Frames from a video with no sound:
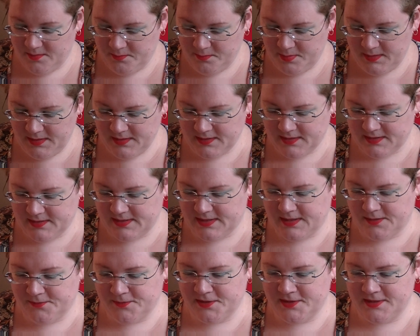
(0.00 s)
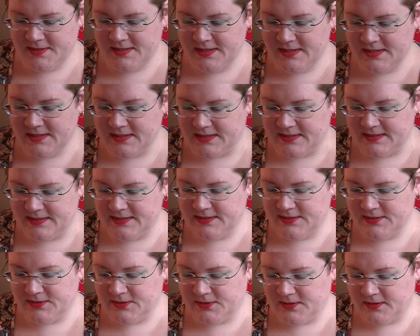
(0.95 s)
because I was knitting
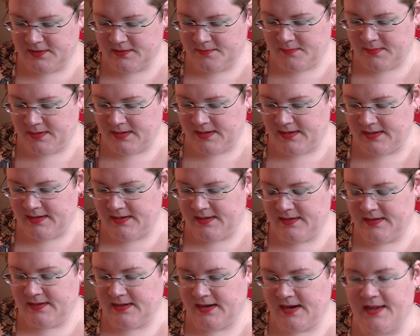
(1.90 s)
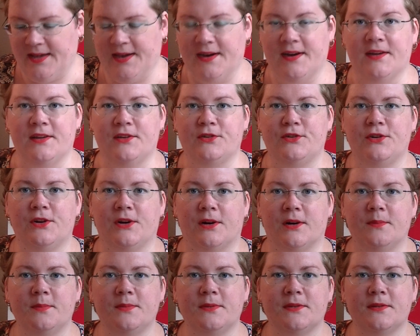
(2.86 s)
these on my Haya
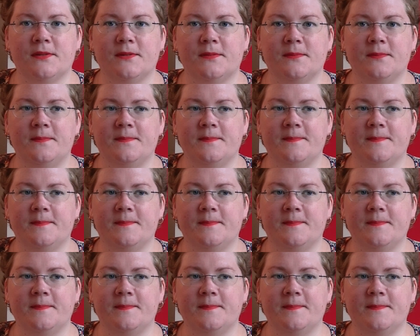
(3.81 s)
Sharps